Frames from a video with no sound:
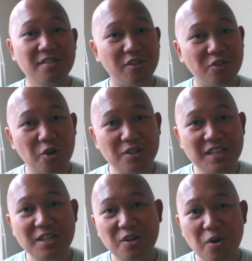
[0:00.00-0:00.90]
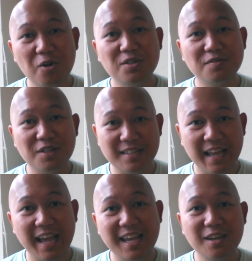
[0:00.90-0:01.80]
the 13-year-olds of
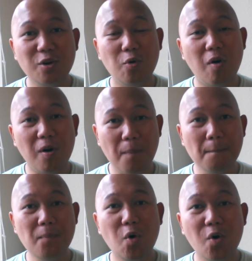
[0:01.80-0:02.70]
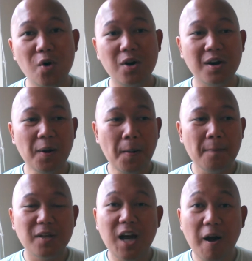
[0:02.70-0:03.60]
today who are more
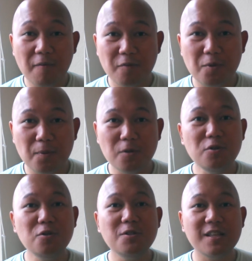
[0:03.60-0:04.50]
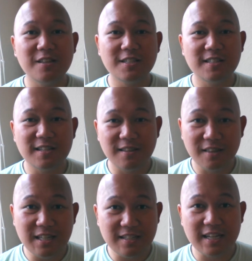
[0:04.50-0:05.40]
comfortable using
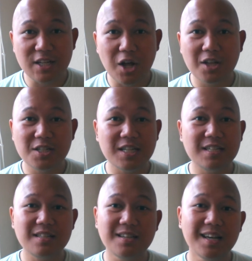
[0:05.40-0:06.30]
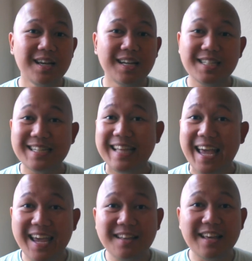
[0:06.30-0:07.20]
these technologies,
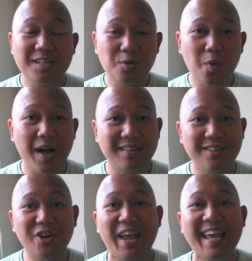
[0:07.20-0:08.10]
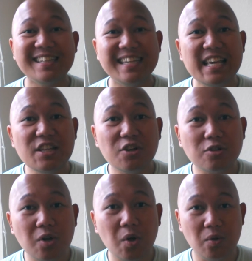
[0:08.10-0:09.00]
today, guess what? They're 18
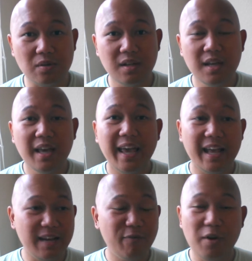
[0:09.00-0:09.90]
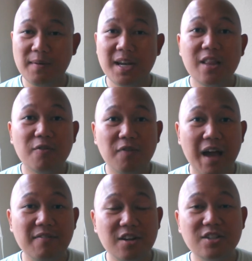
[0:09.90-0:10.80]
years old. And in another
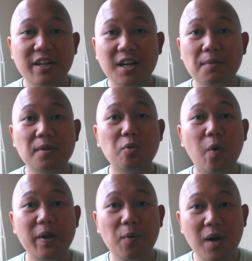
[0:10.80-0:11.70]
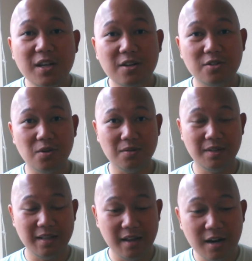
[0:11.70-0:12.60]
5 years, they're going to be 21 years
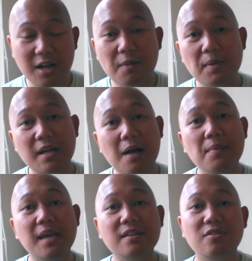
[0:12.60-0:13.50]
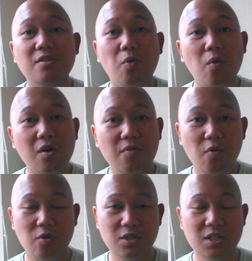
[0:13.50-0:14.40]
old. And they're going to be coming into the
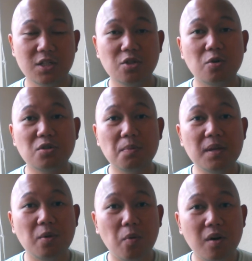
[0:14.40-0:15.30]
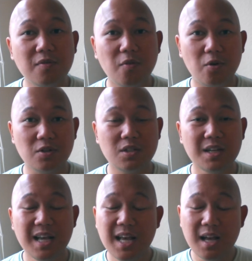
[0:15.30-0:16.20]
workforce, in the social media workforce.
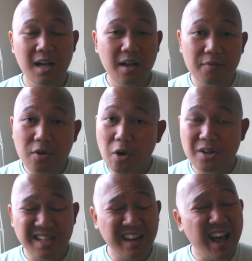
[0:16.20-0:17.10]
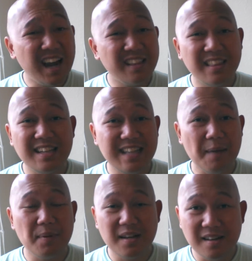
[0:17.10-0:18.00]
If you notice, a lot of things
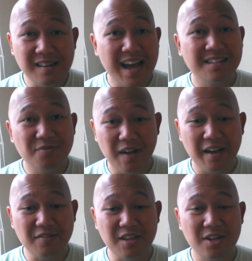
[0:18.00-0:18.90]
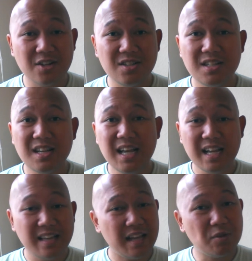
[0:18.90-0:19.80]
happened in the last 5 years.
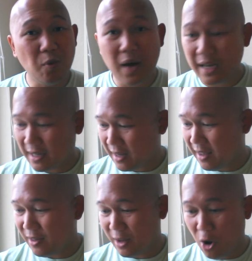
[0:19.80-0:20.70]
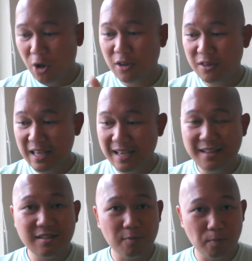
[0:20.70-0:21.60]
Guess what? All of
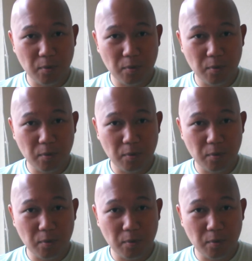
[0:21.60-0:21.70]
these